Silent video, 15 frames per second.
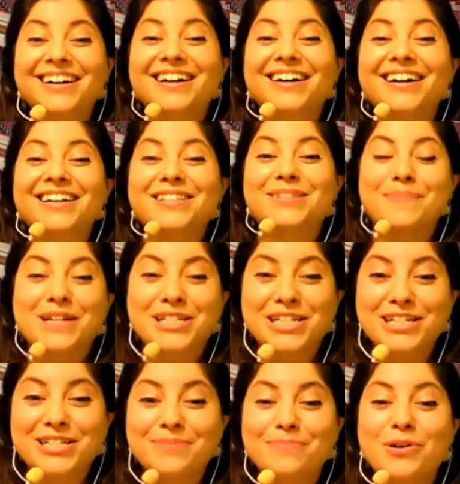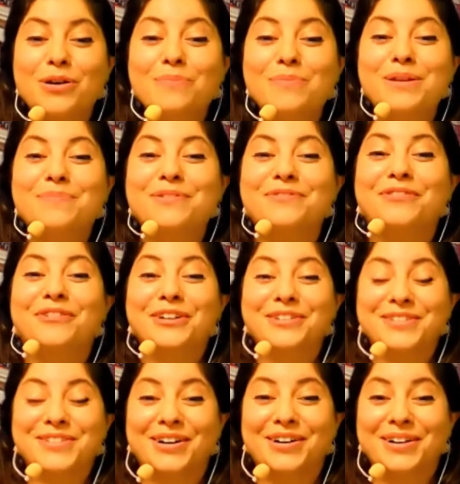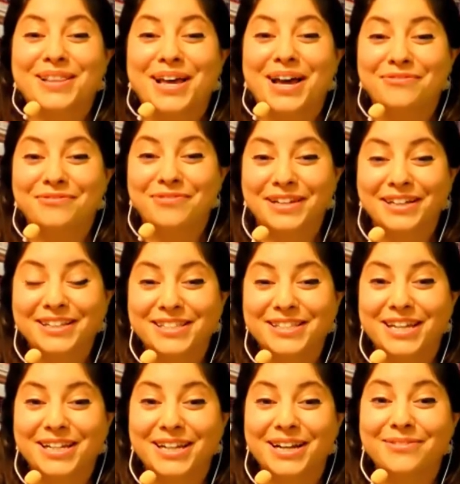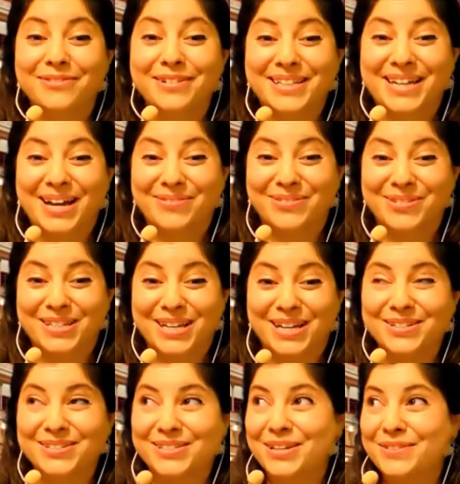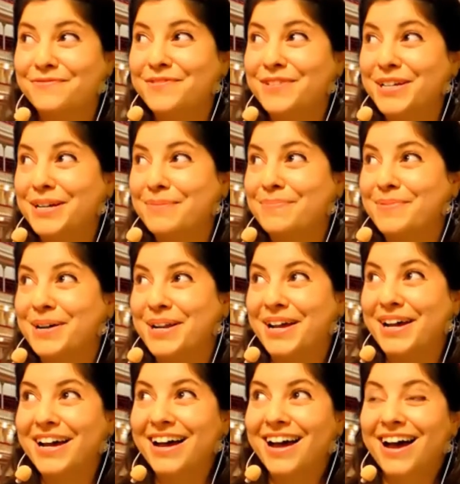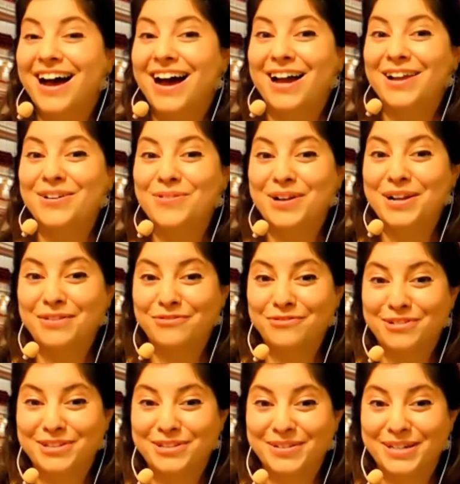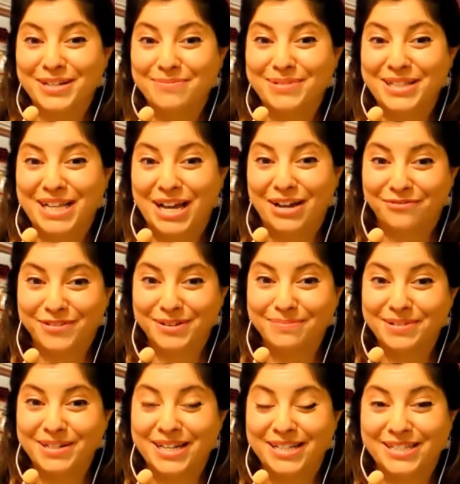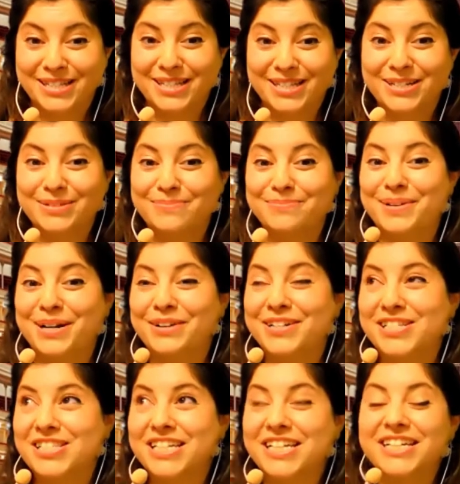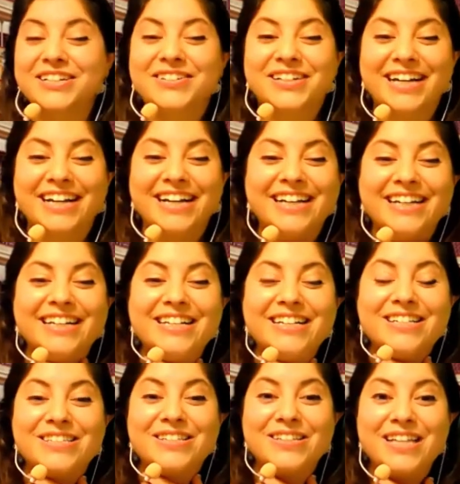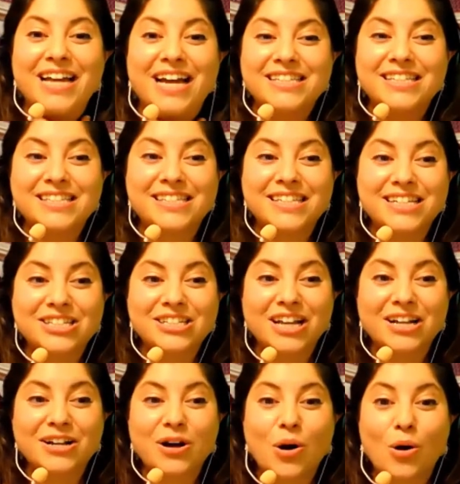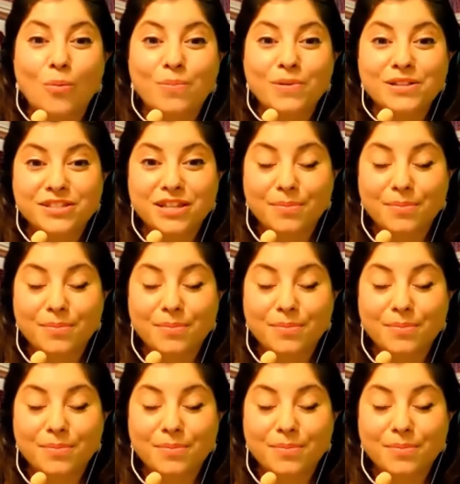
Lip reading: especially the moment before you start laughing. It's like, I really have to tell you something, but I don't want everyone to hear me laughing, but that's a little embarrassing, okay? So that sensation kind of opens up